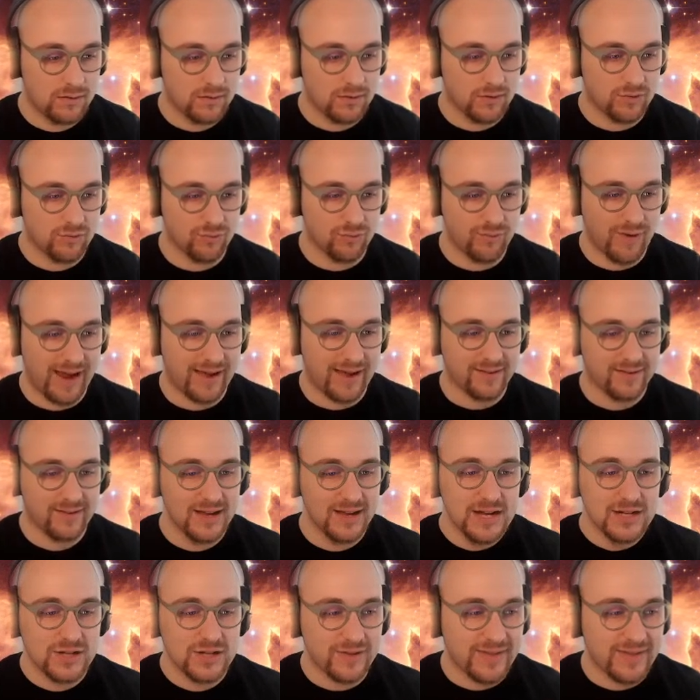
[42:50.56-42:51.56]
Great.
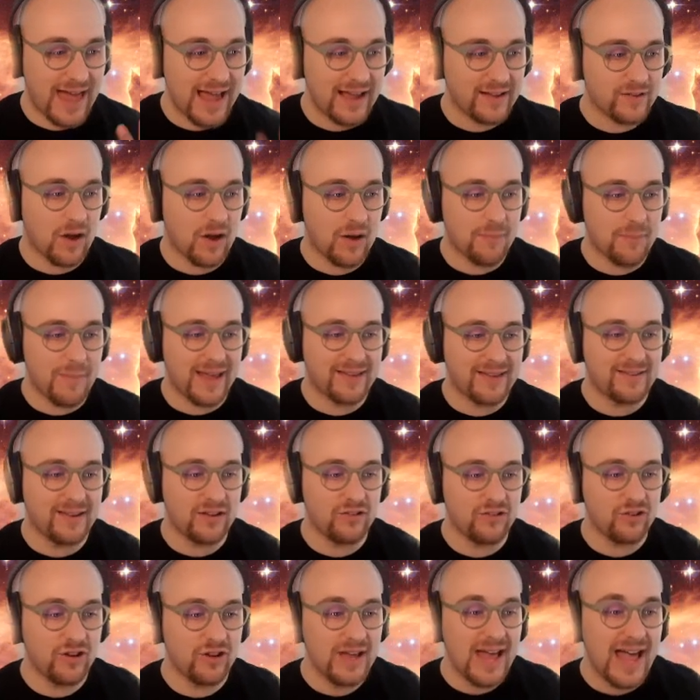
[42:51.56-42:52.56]
So that is our
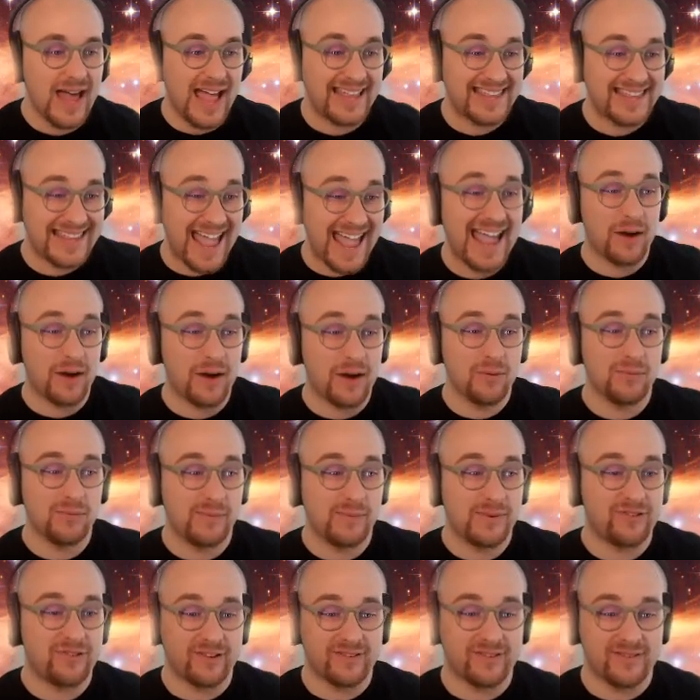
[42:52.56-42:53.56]
message. And now
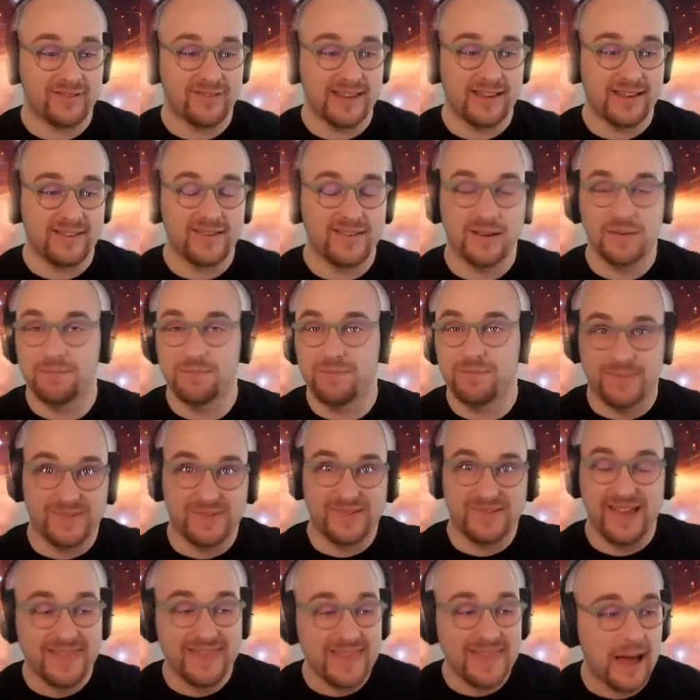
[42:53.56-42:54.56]
we just need to
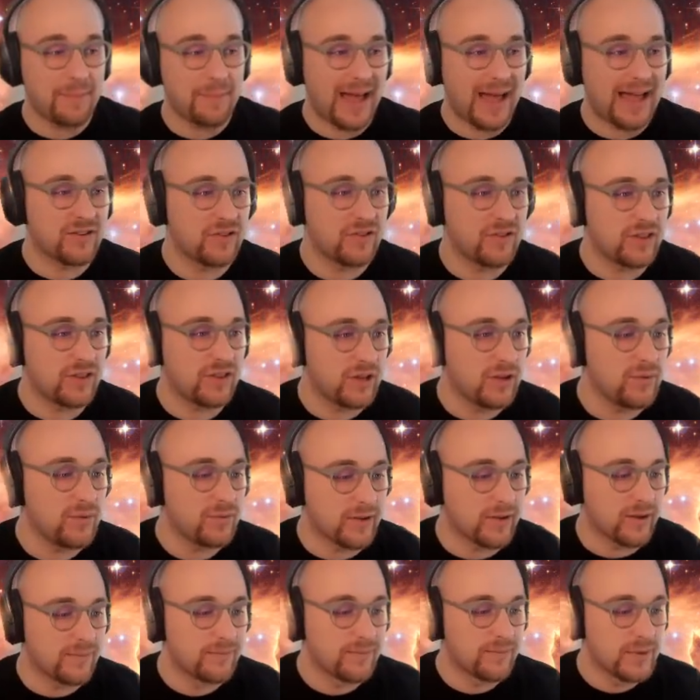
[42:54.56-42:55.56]
send that back to the
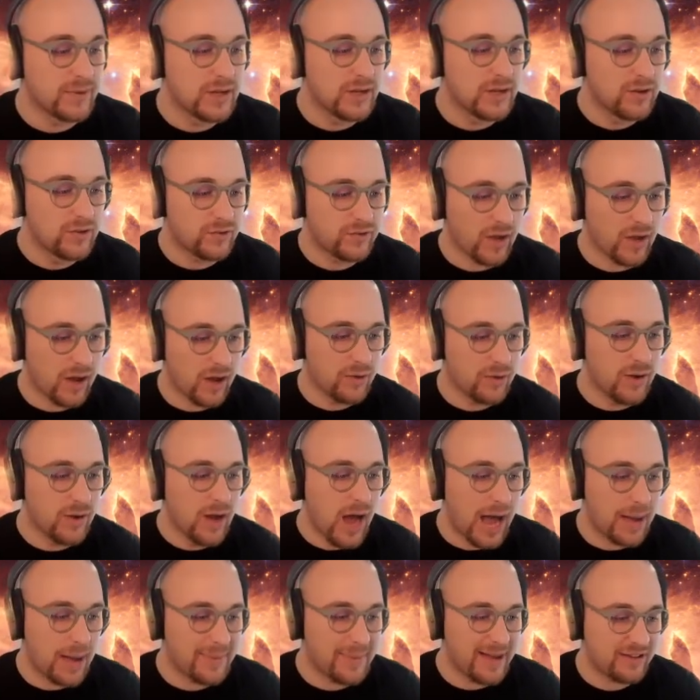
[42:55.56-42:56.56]
user. So
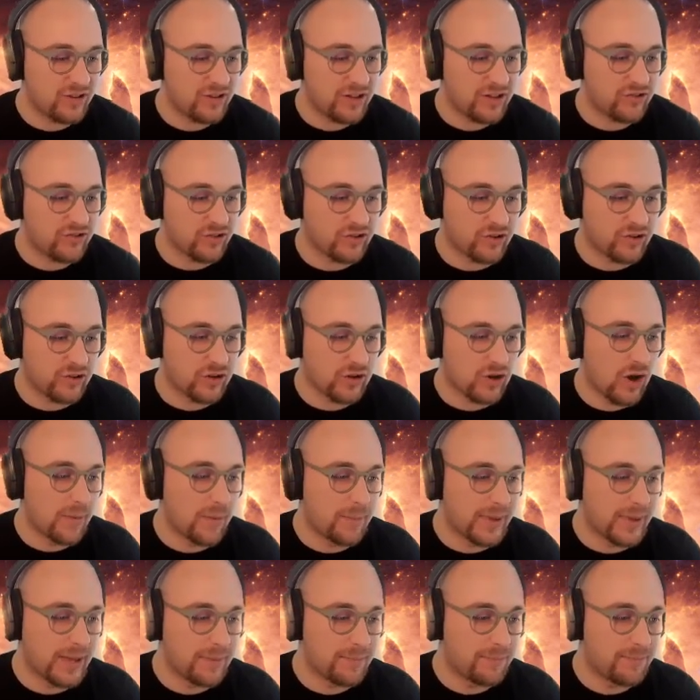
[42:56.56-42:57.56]
I'm actually just going to
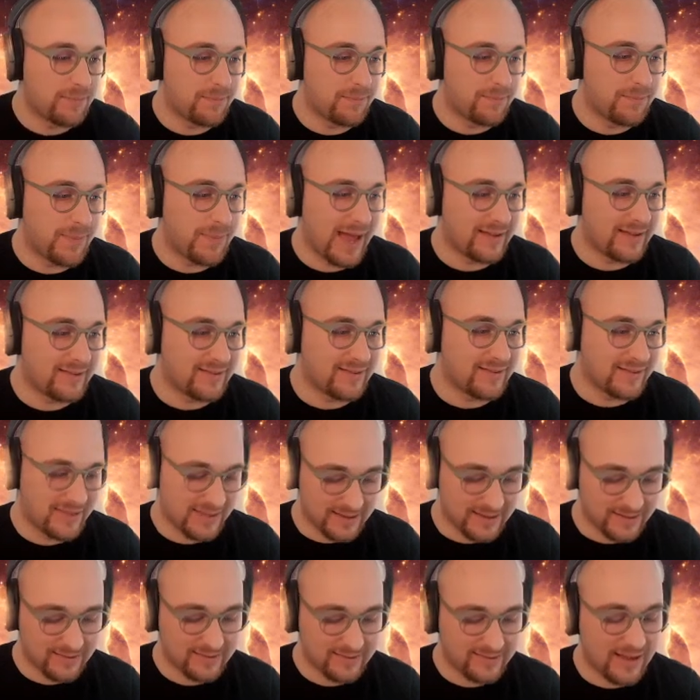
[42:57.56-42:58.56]
copy and paste
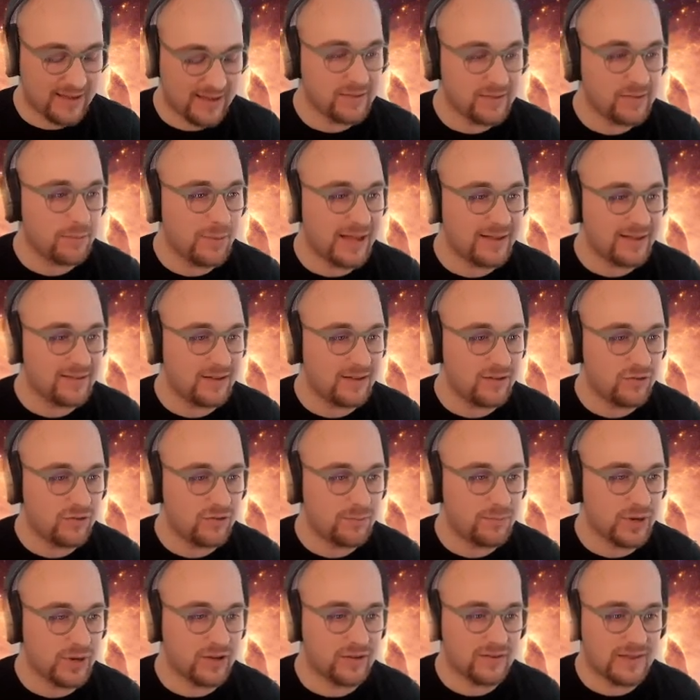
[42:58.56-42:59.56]
this send message
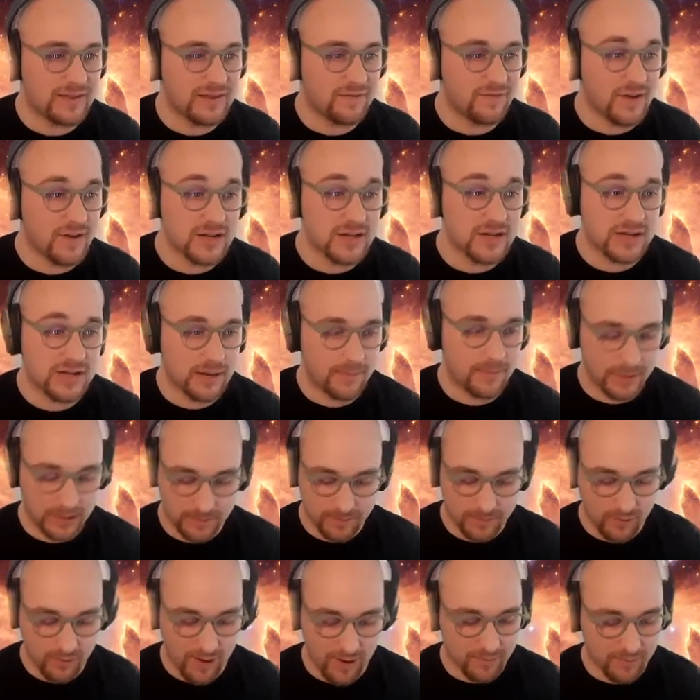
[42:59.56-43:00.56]
because the first couple
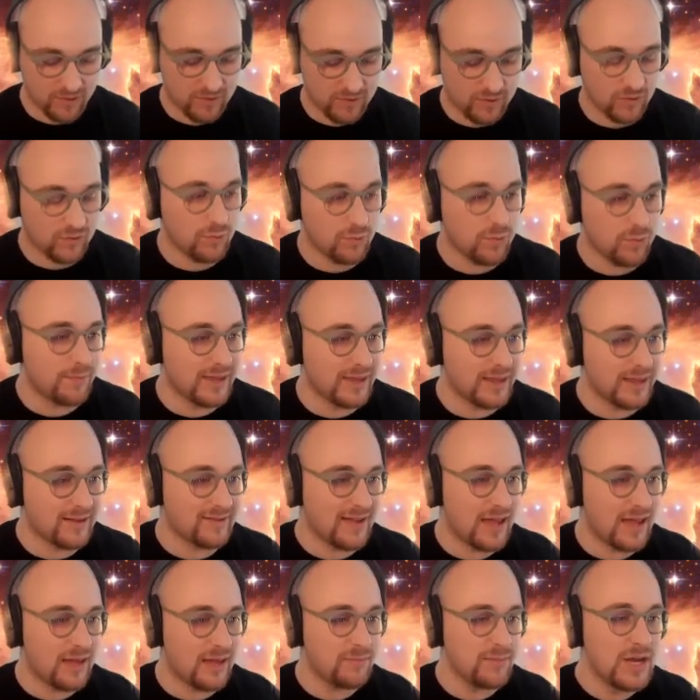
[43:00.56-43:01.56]
of parameters will be the
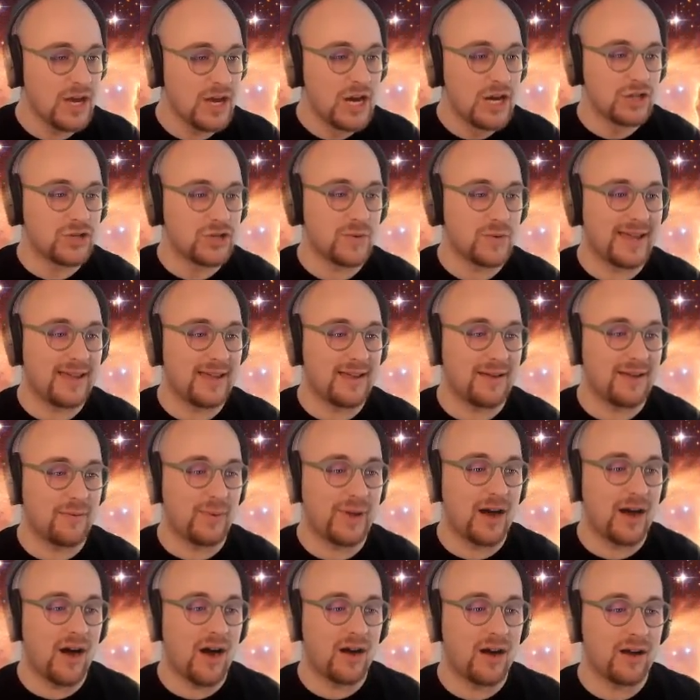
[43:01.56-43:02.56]
same. So
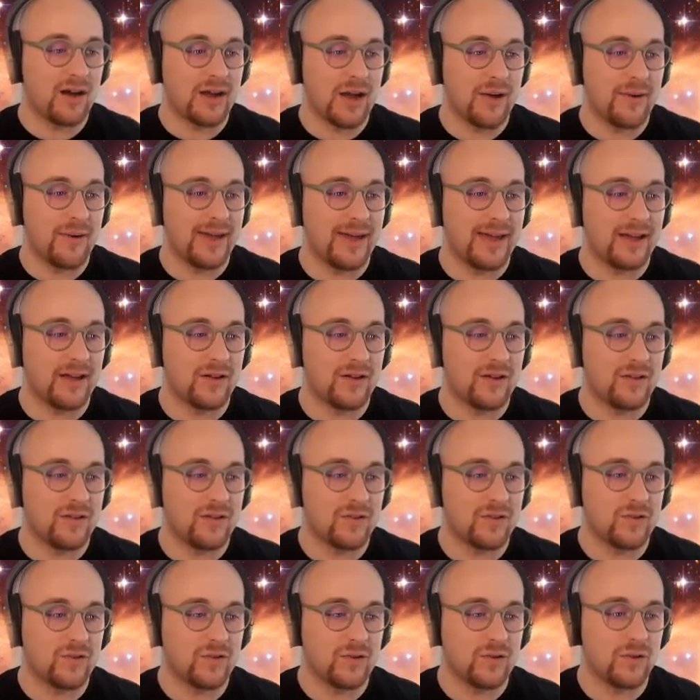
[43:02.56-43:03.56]
we are going
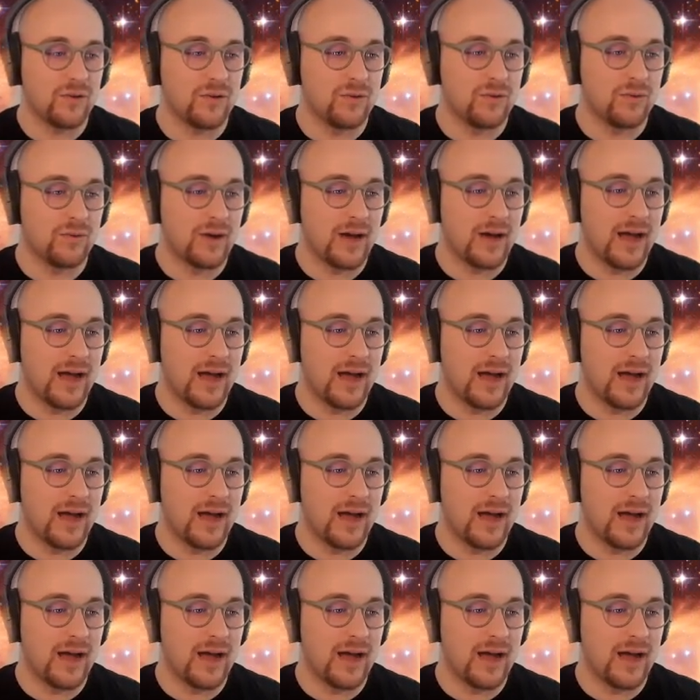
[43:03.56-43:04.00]
to